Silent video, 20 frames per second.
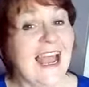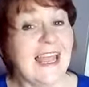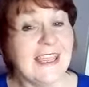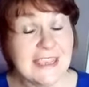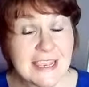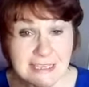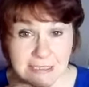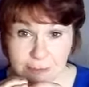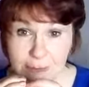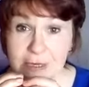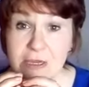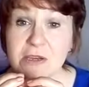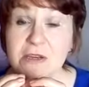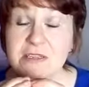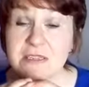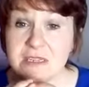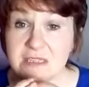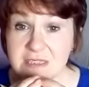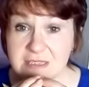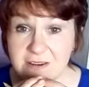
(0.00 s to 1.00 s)
and that's
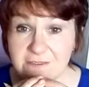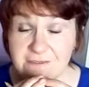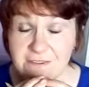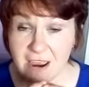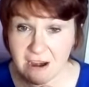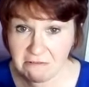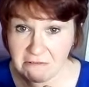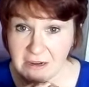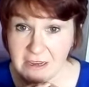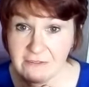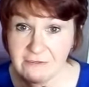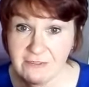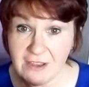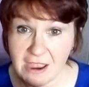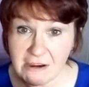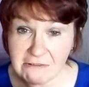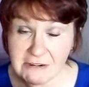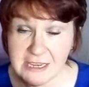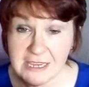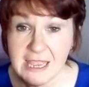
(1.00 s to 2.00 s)
because it's a
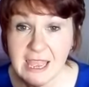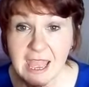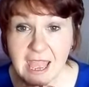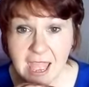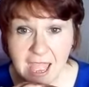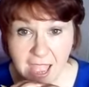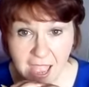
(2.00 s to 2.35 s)
very